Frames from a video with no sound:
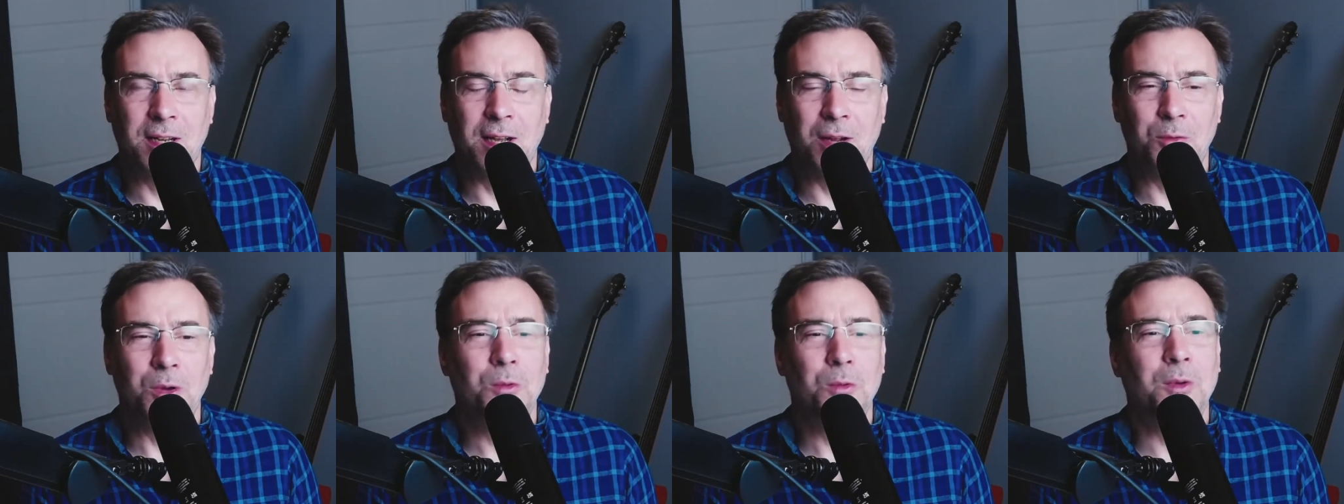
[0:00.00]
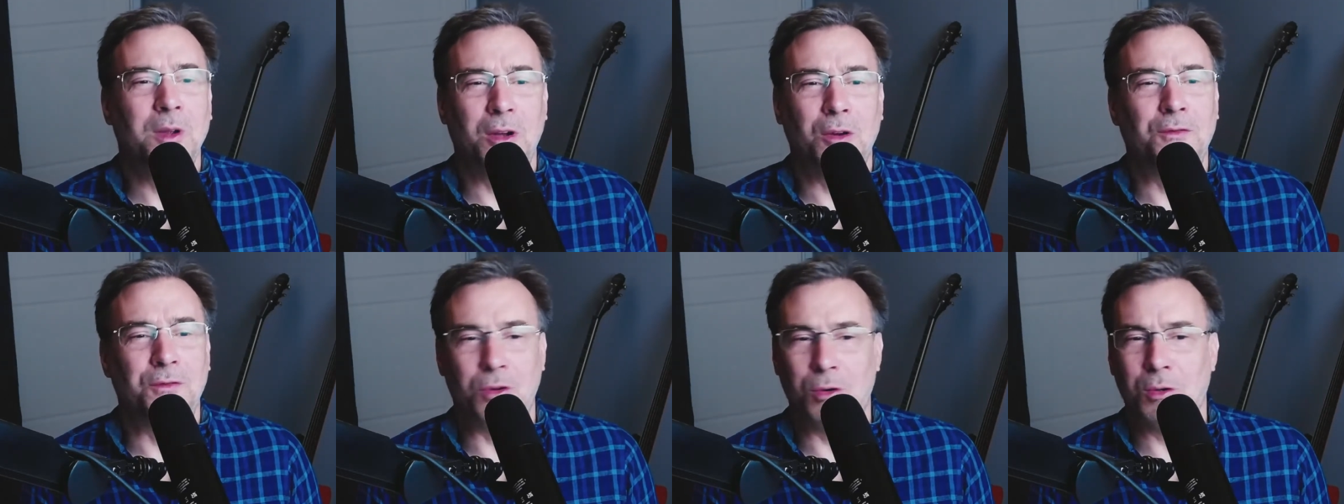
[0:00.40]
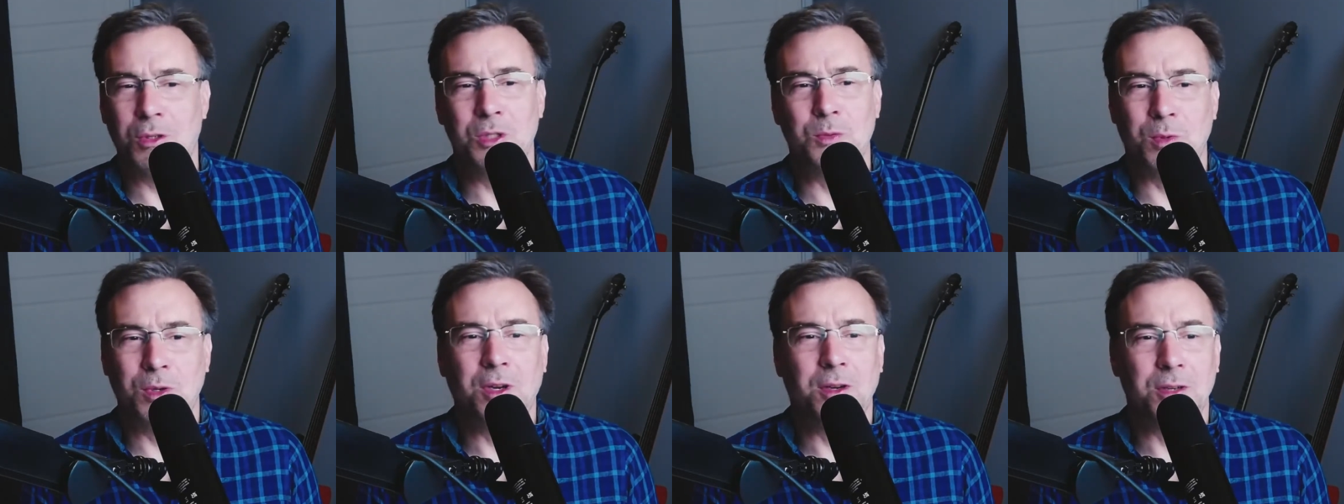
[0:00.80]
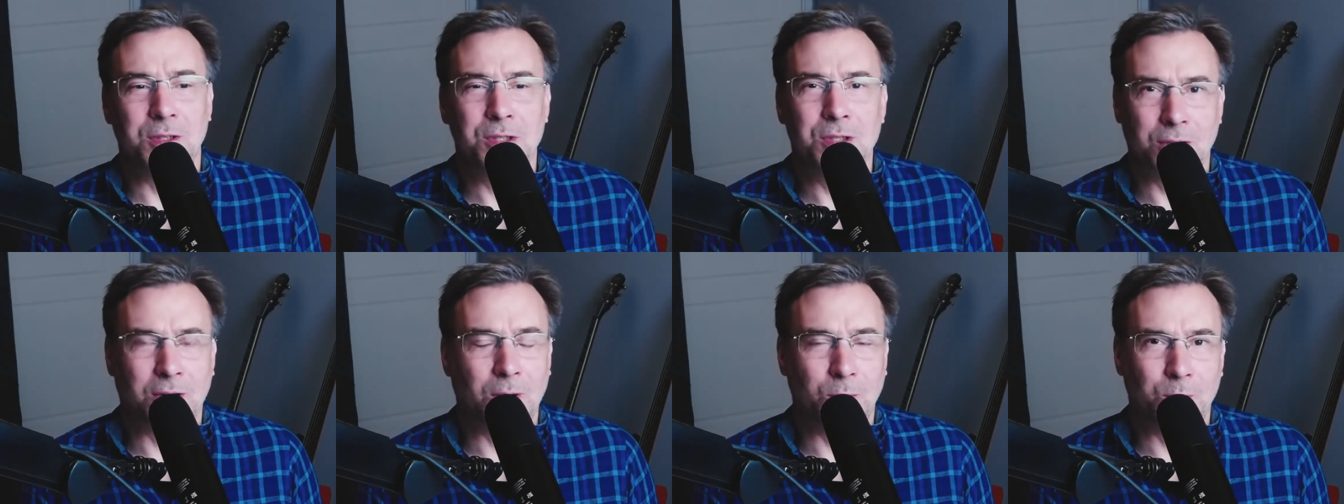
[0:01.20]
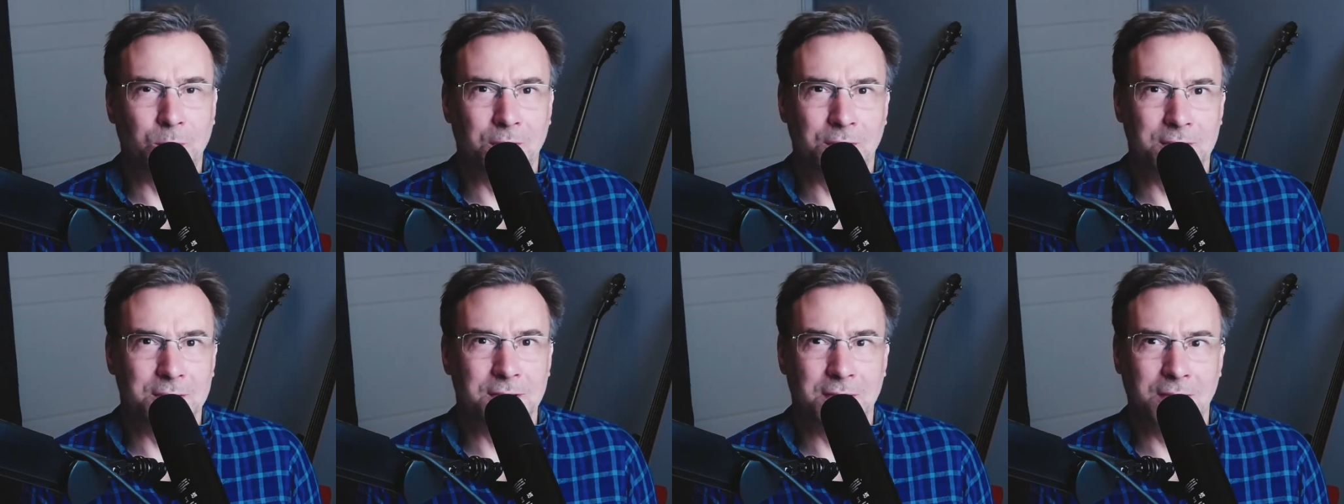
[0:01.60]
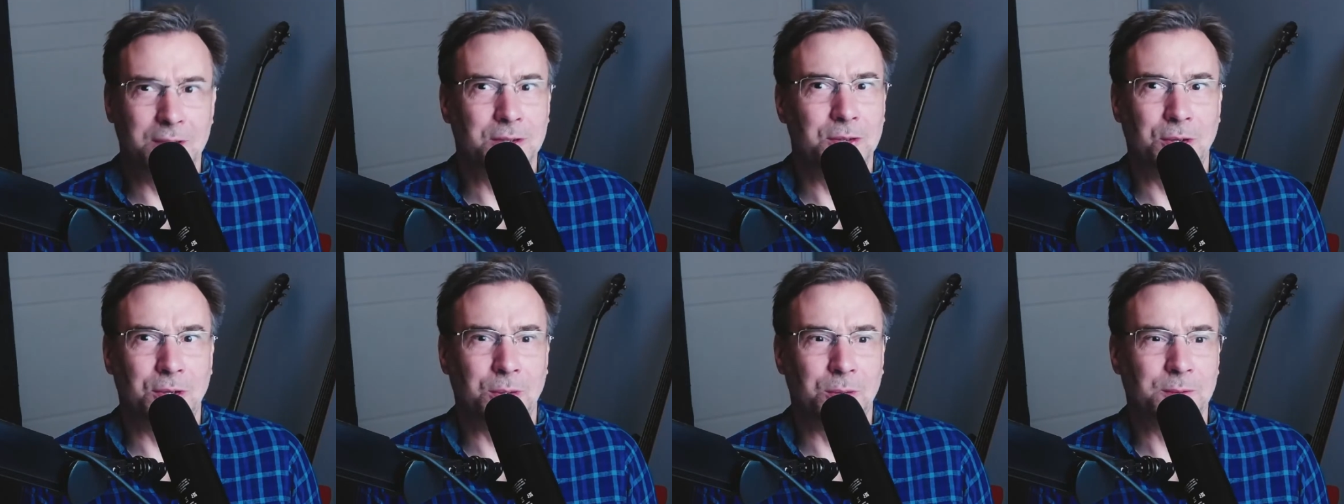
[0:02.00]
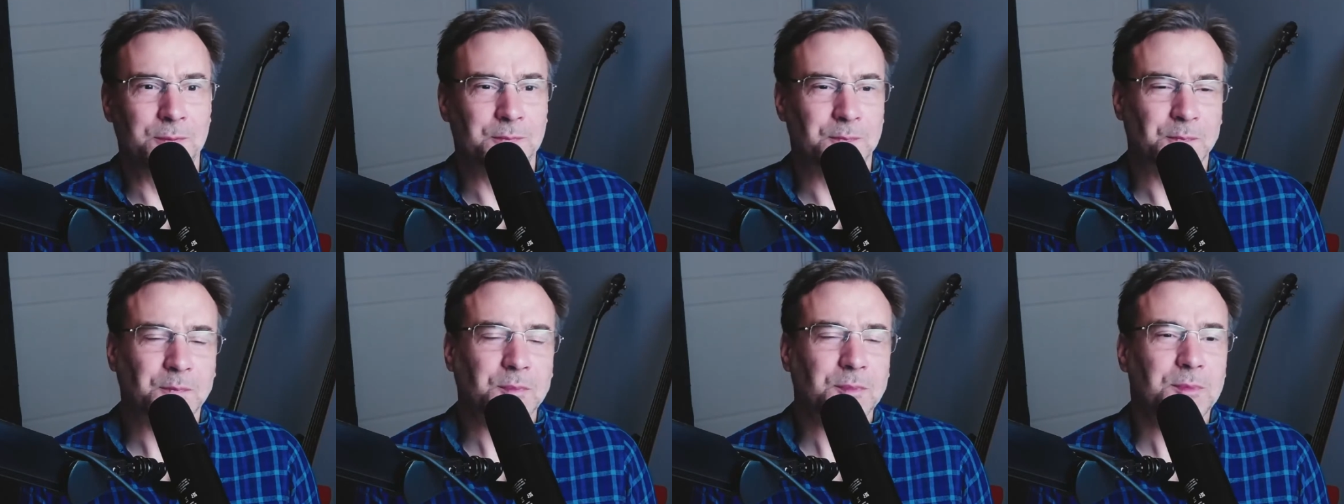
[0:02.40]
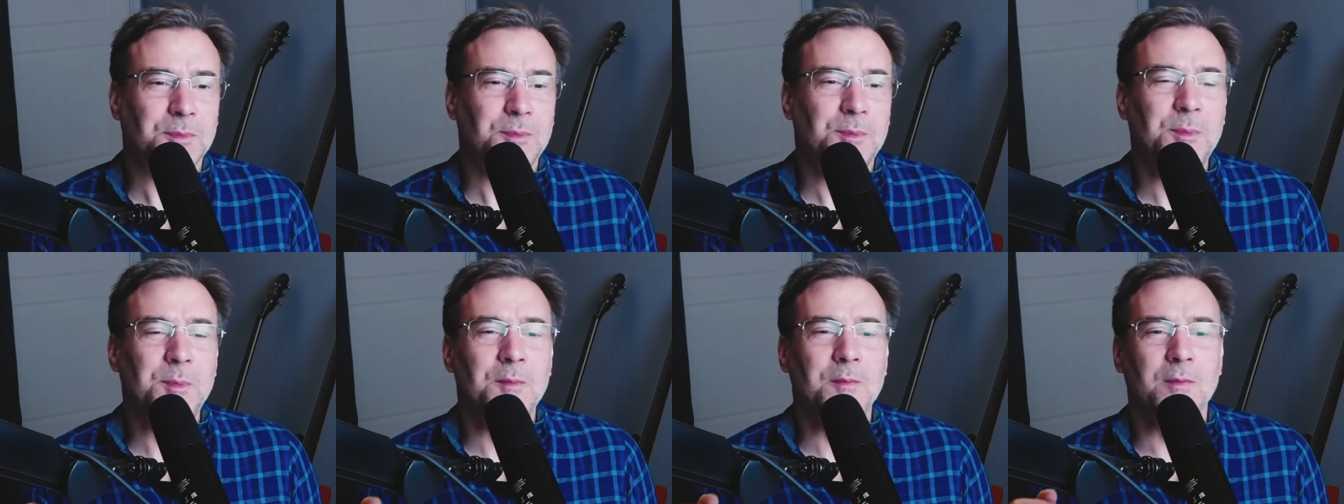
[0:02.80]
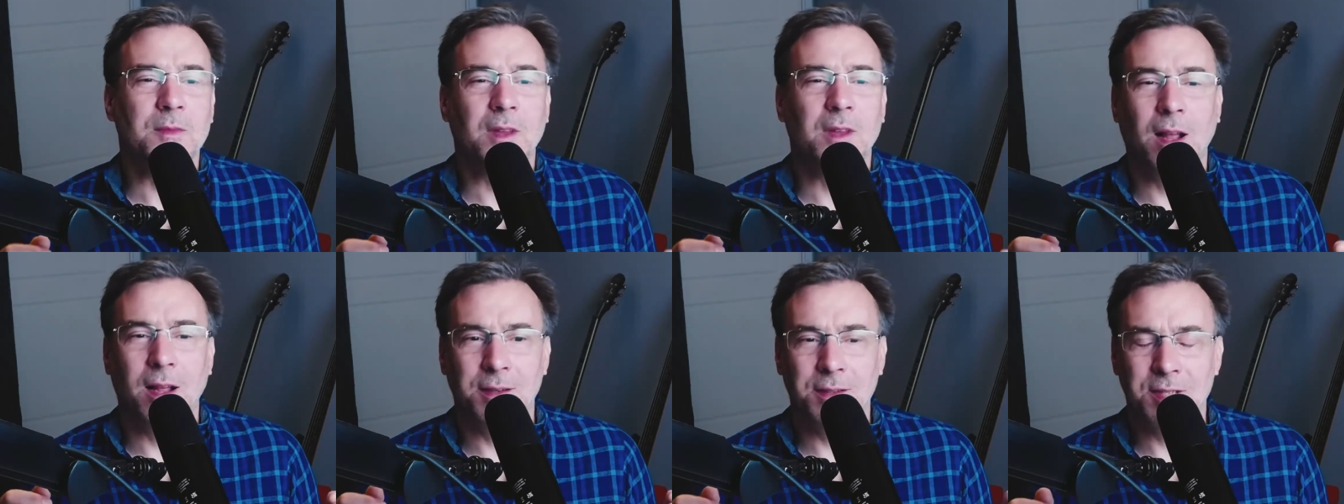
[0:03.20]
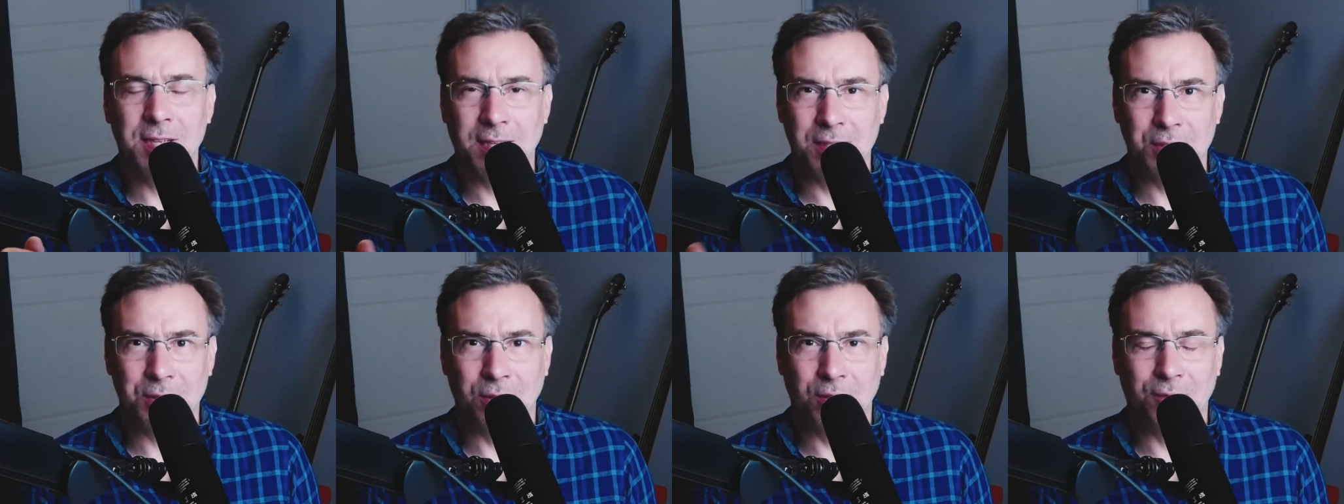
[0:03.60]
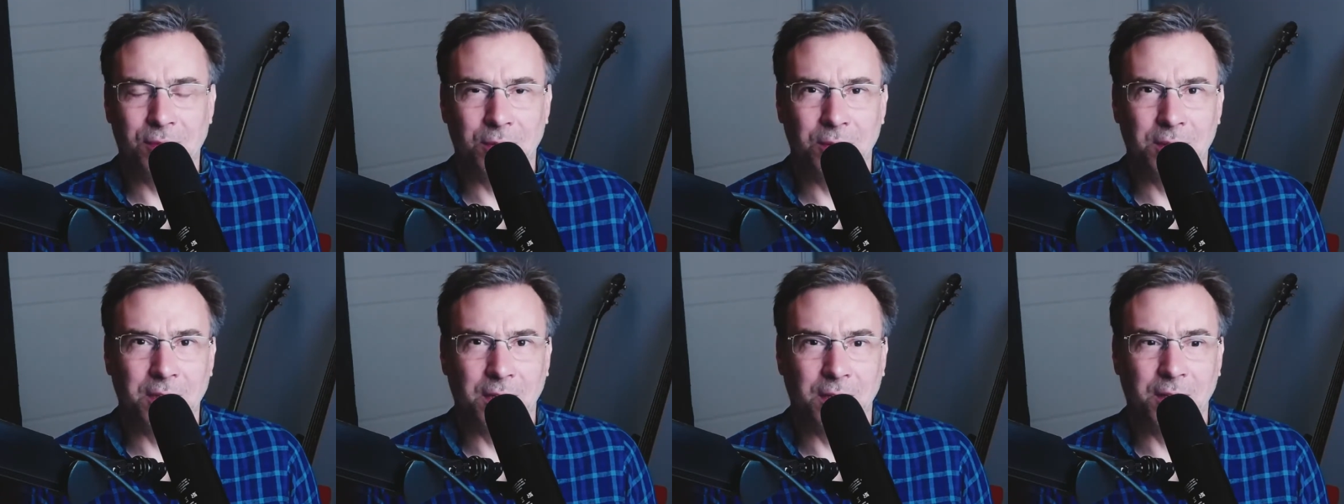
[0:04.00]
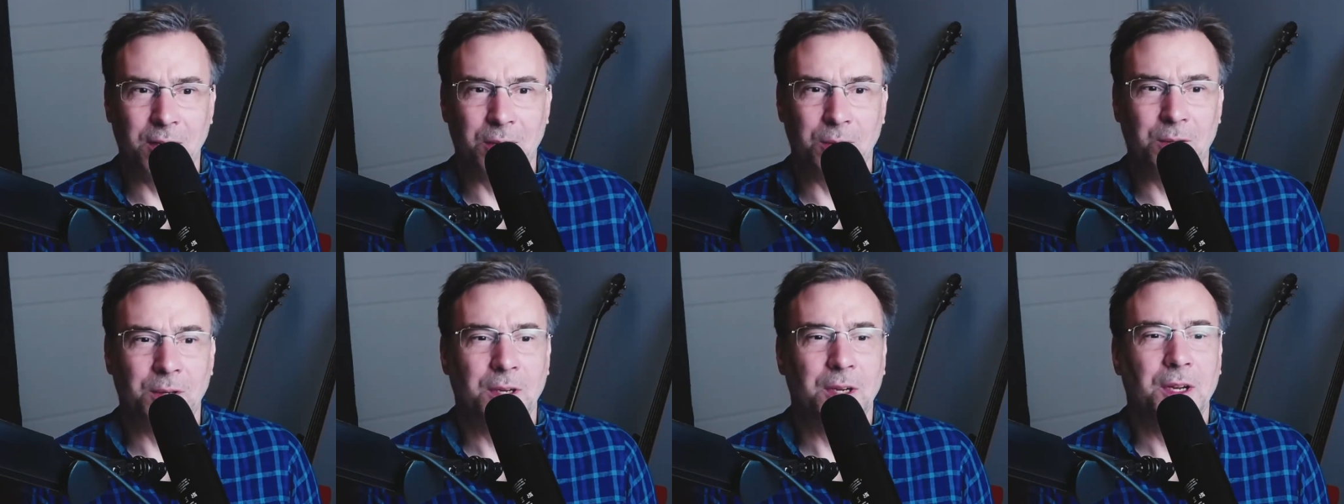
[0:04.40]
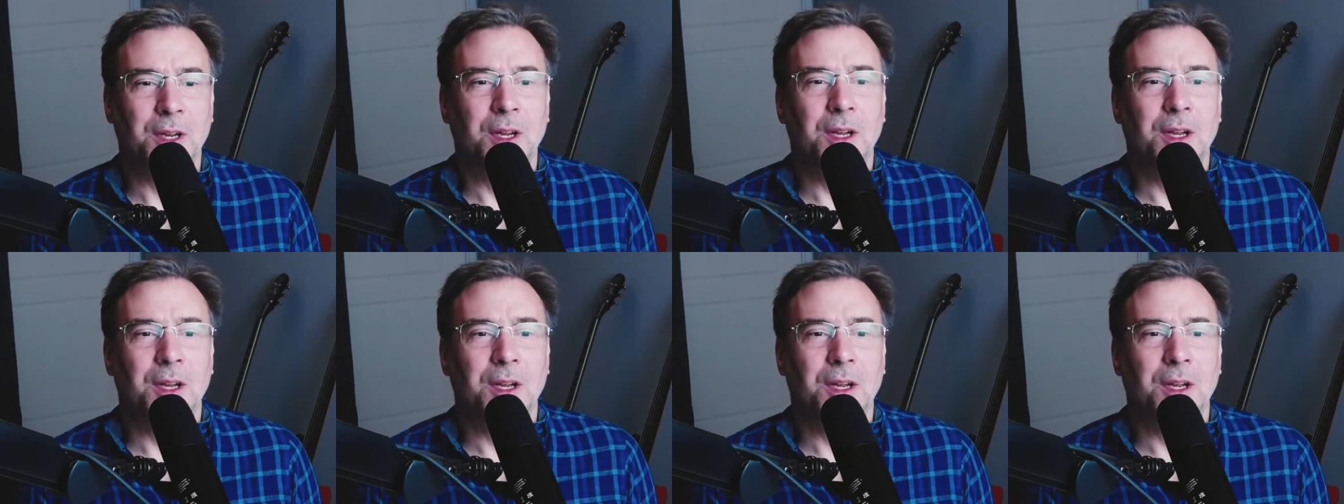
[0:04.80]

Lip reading: and of course we're going to start with this intro and Dance on a Volcano,